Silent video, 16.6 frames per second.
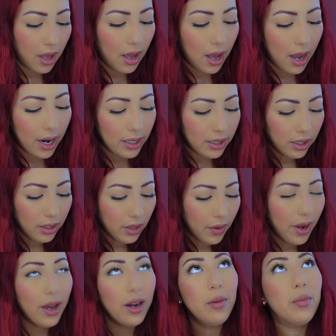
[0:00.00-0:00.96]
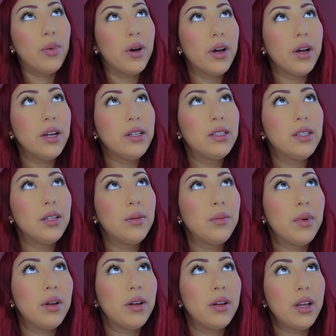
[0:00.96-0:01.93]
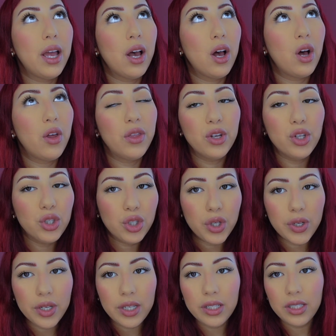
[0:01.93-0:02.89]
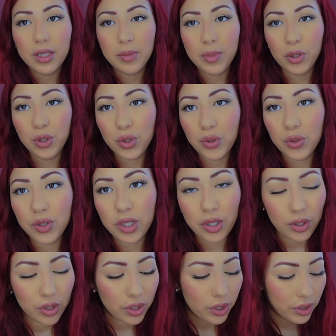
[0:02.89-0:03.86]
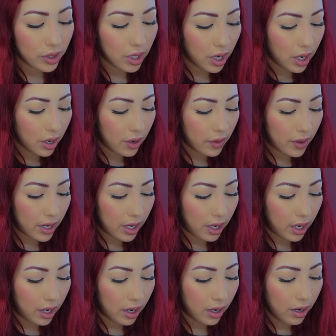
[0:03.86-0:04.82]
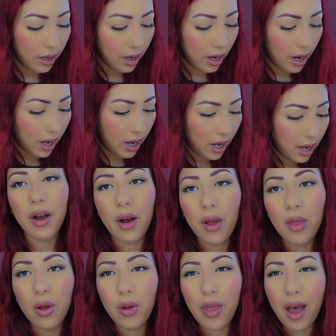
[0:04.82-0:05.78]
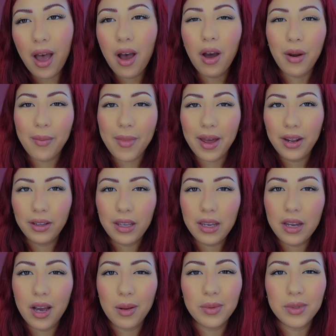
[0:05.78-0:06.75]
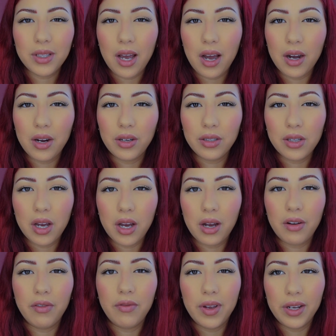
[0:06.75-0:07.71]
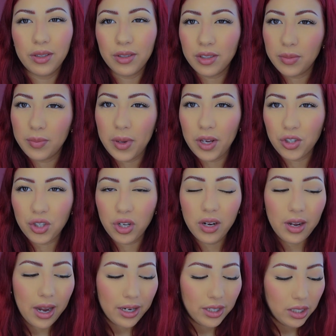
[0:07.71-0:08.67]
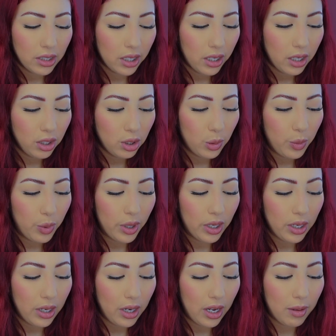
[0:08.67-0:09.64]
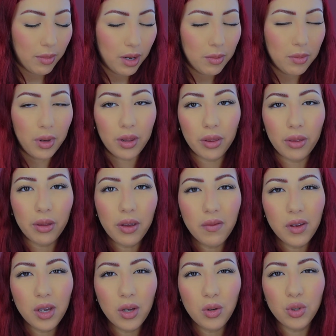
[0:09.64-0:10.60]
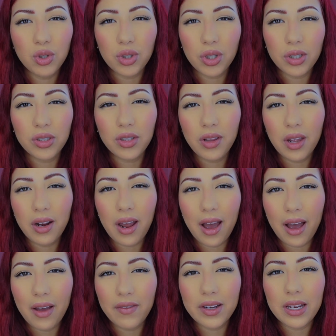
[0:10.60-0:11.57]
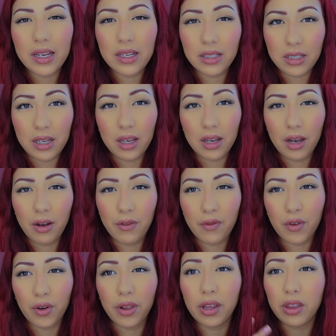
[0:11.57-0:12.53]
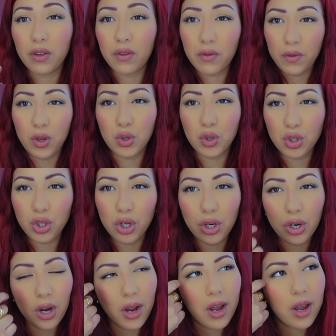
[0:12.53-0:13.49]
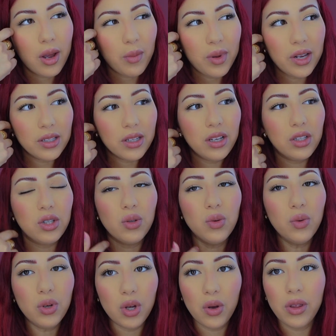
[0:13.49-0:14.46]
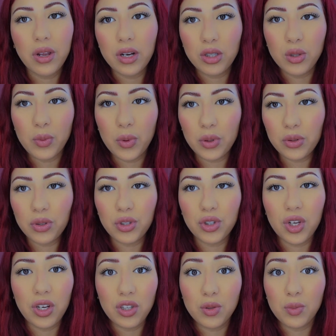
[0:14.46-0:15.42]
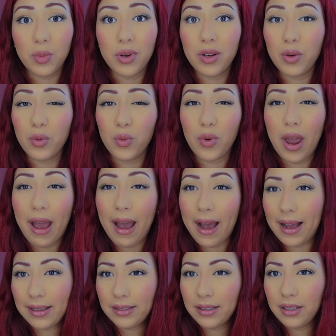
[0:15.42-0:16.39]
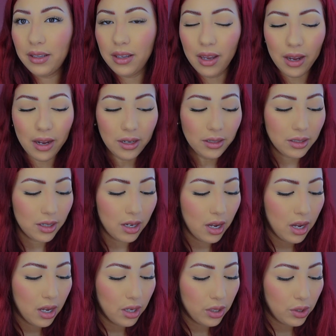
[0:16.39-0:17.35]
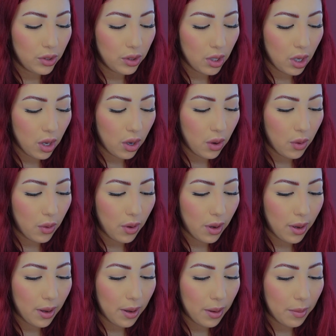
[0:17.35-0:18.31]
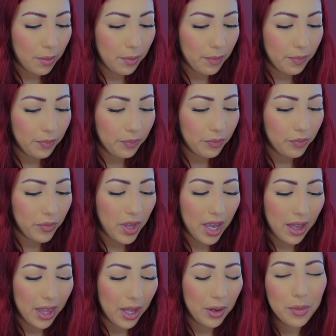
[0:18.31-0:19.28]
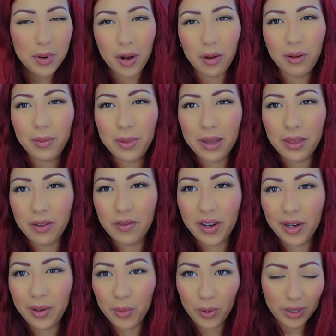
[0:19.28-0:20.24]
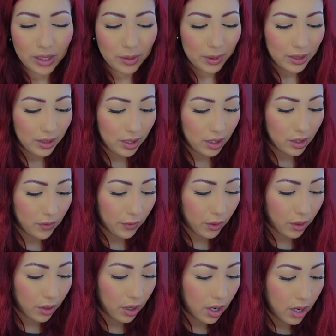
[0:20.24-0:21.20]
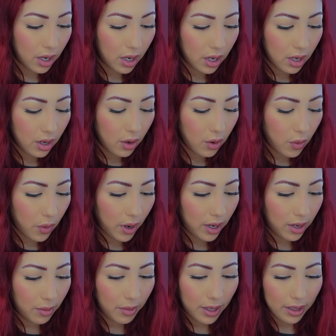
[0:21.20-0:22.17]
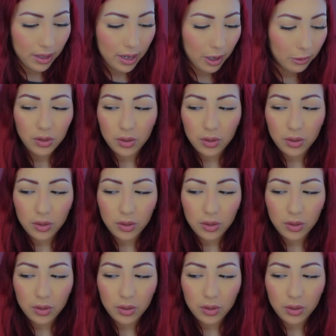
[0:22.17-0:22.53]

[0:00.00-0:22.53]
I did go ahead and put some health insurance bill due stickers right here. Although that automatically comes out of Victor's paycheck, I decided to put it in my monthly view just so that I have an idea for like the future, because I do know that it's supposed to change, but it hasn't yet. So yeah, that will probably be in the variable expenses for quite a bit now.